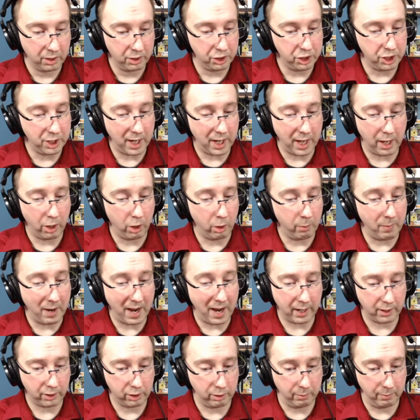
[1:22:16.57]
She had her
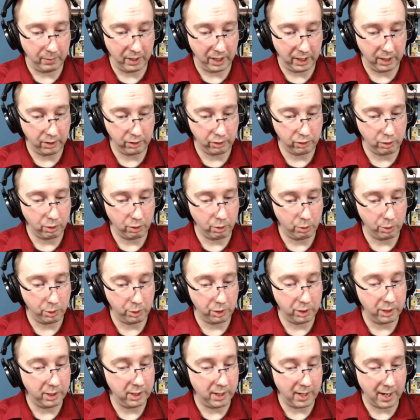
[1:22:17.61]
back to me, so
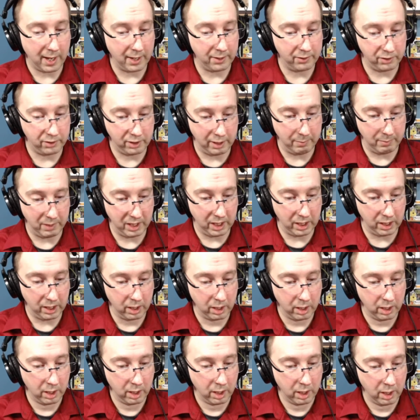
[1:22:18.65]
did not see me,
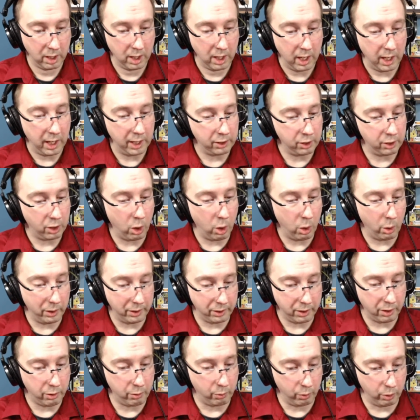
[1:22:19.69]
and go
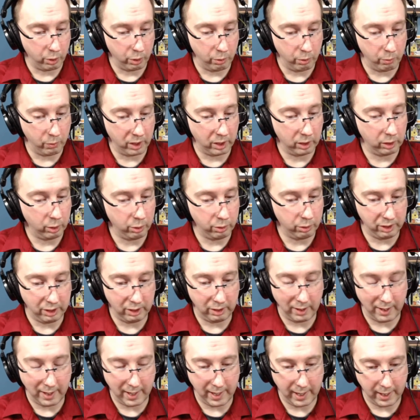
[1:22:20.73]
into the room where Lucy
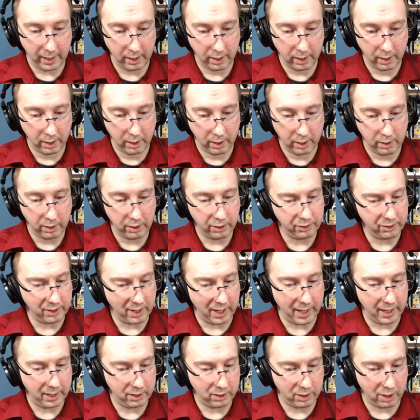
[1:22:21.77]
lay. The
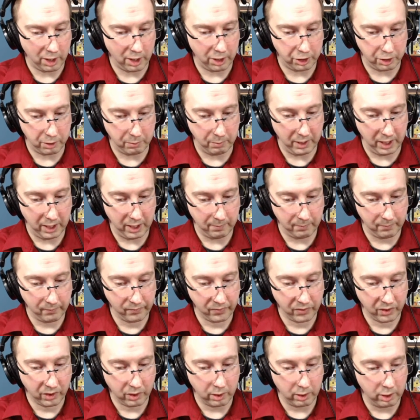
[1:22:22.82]
sight touched me.
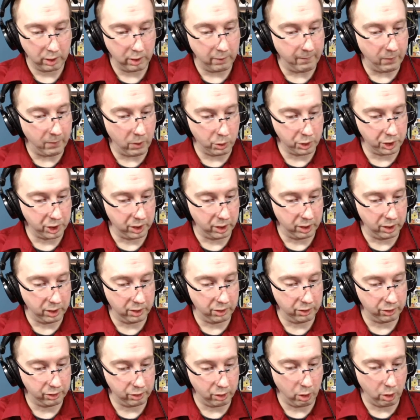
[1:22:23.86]
Devotion
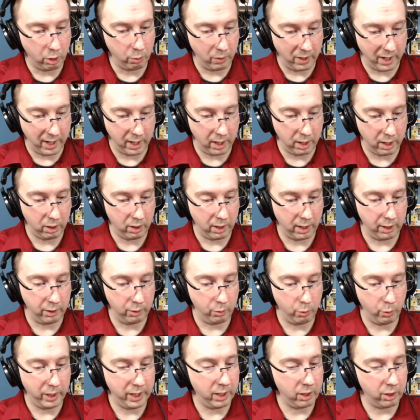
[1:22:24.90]
is so rare,
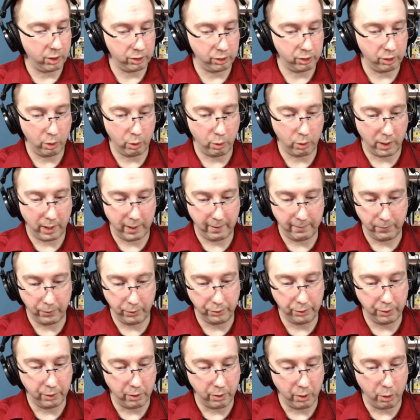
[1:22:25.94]
and we are so
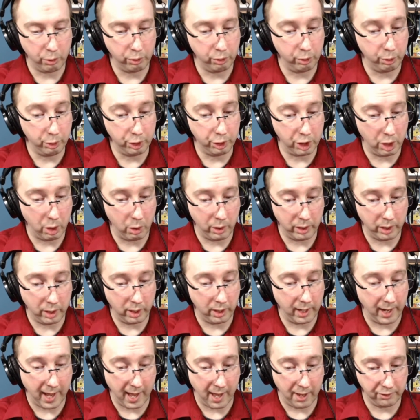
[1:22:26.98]
grateful to those who show it
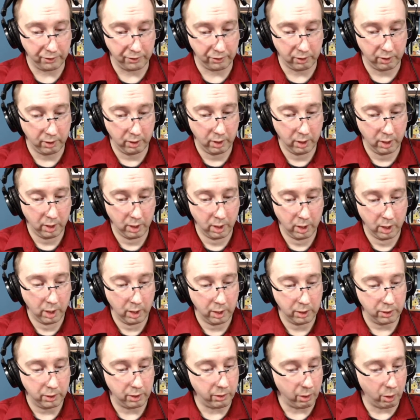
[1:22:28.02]
unasked,
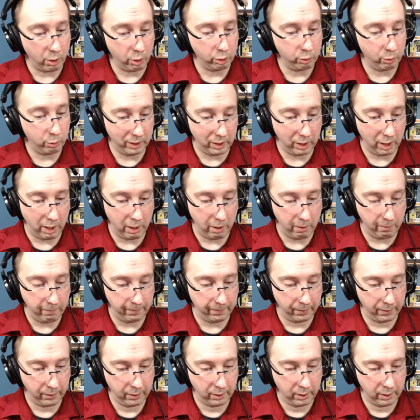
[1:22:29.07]
to those we love.